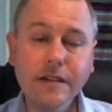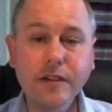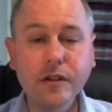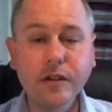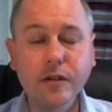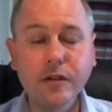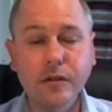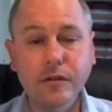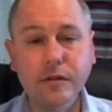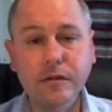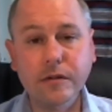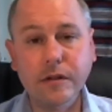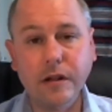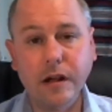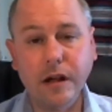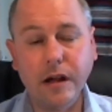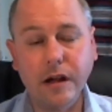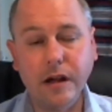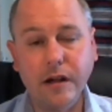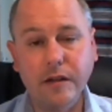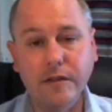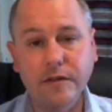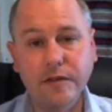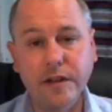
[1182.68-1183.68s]
difficult
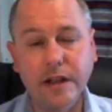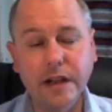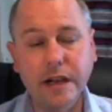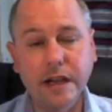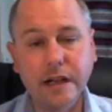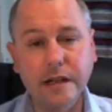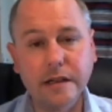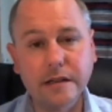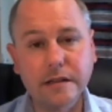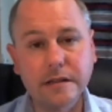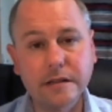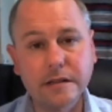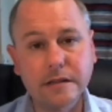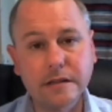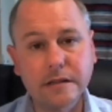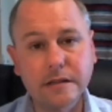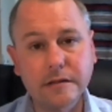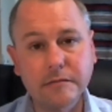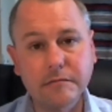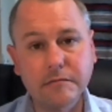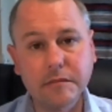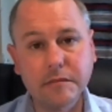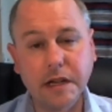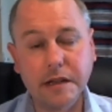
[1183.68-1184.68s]

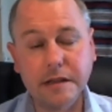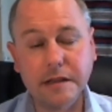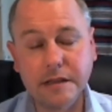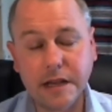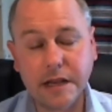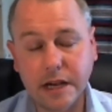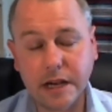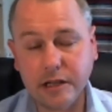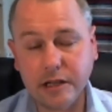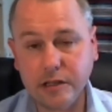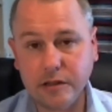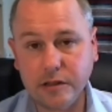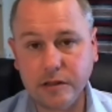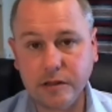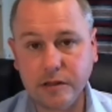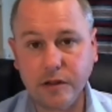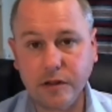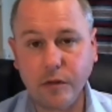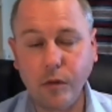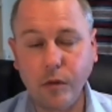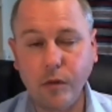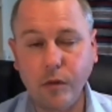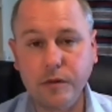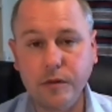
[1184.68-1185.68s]
feelings,
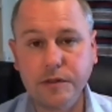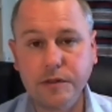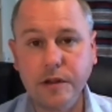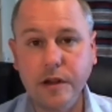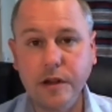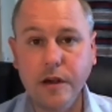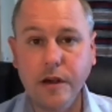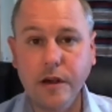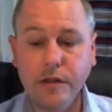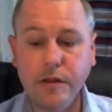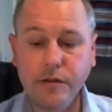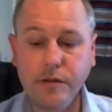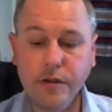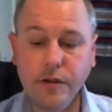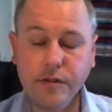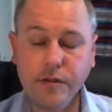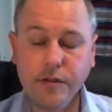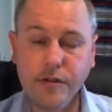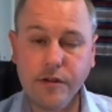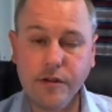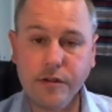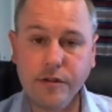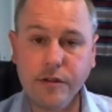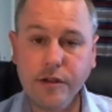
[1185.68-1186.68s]
sensations, thoughts
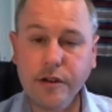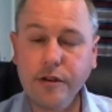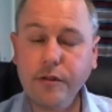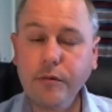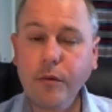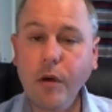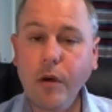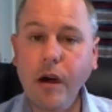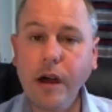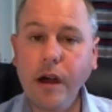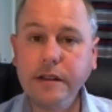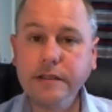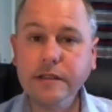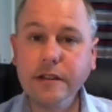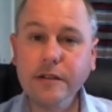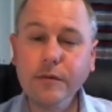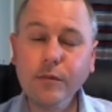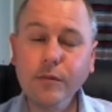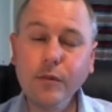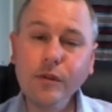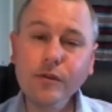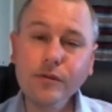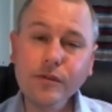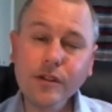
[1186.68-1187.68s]
that arise,
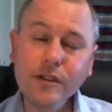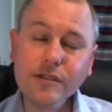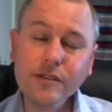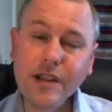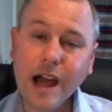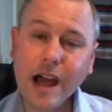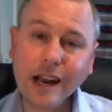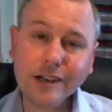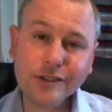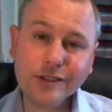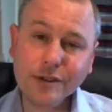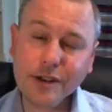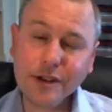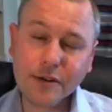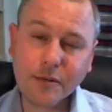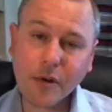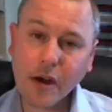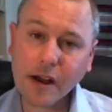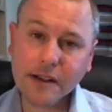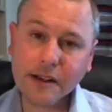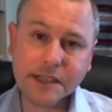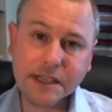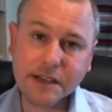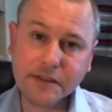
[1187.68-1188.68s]
that naturally
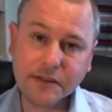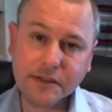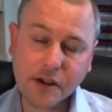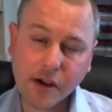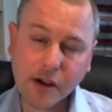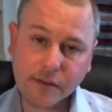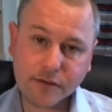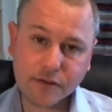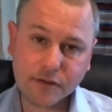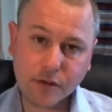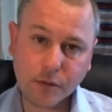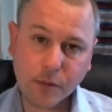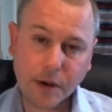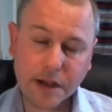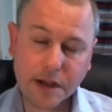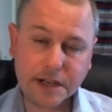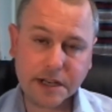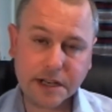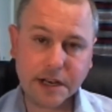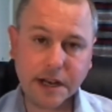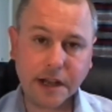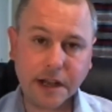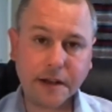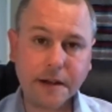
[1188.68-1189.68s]
arise even after
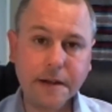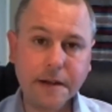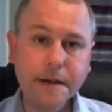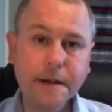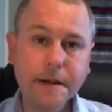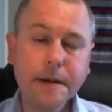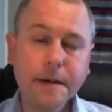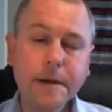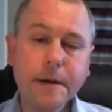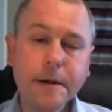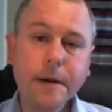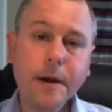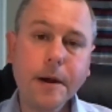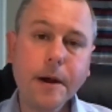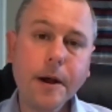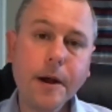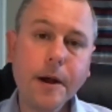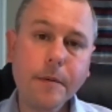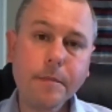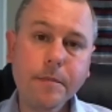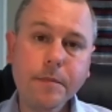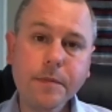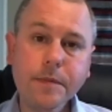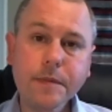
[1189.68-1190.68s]
awakening.
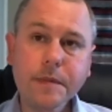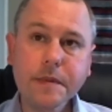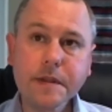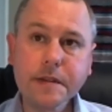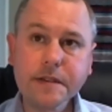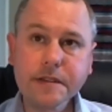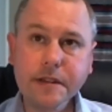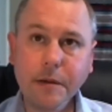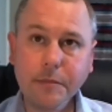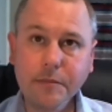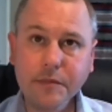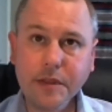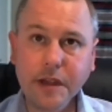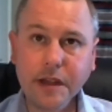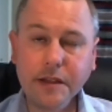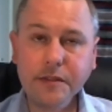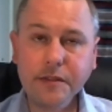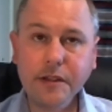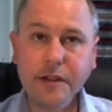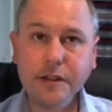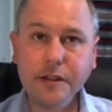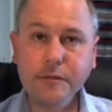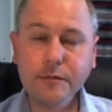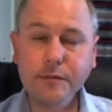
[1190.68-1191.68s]

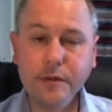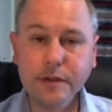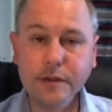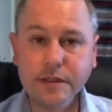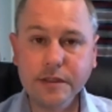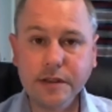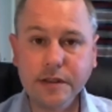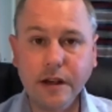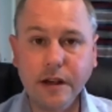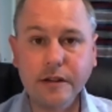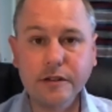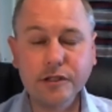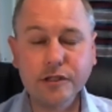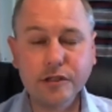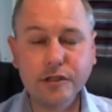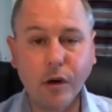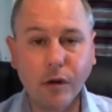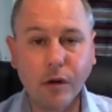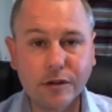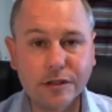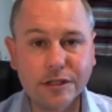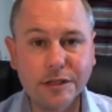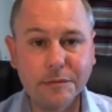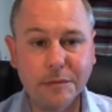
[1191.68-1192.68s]
Something that was a
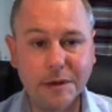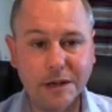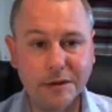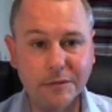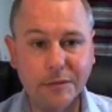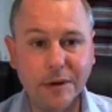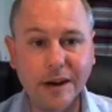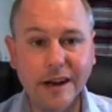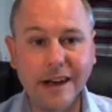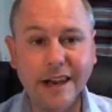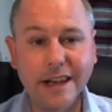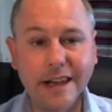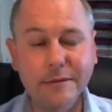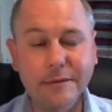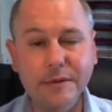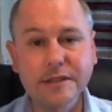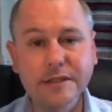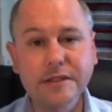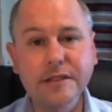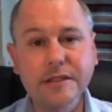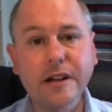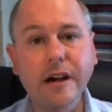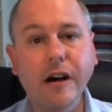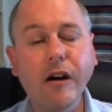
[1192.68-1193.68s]
shock to me really
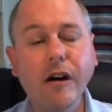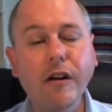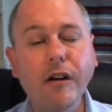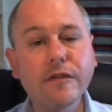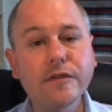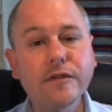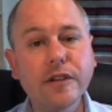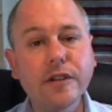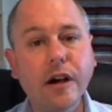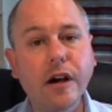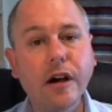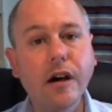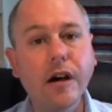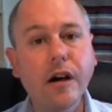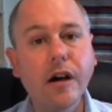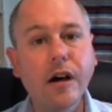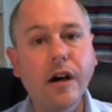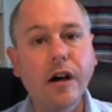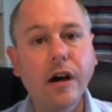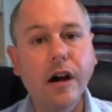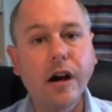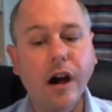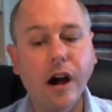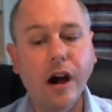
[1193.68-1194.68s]
was that after
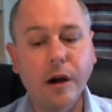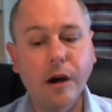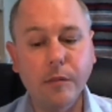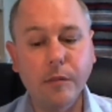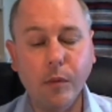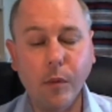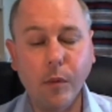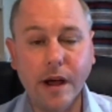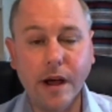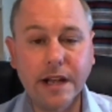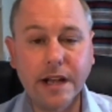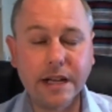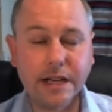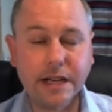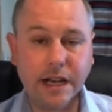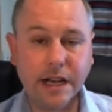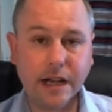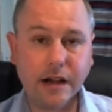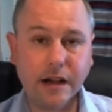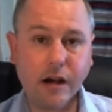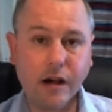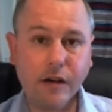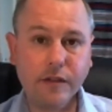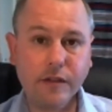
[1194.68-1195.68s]

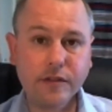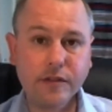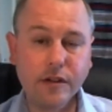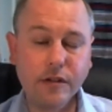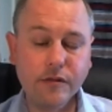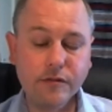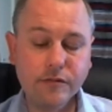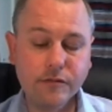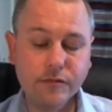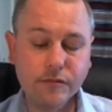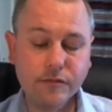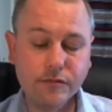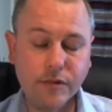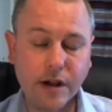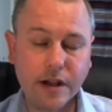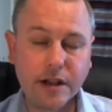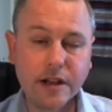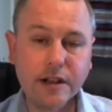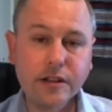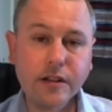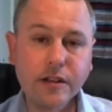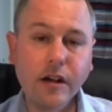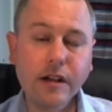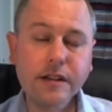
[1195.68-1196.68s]
awakening, after
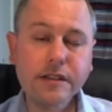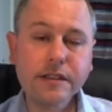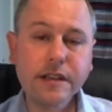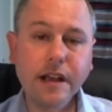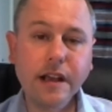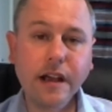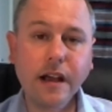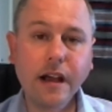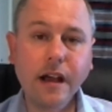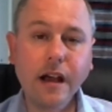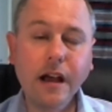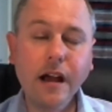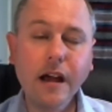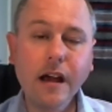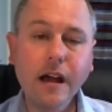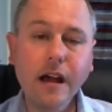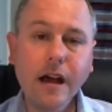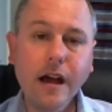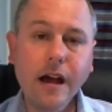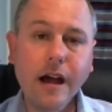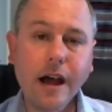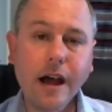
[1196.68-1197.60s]
recognizing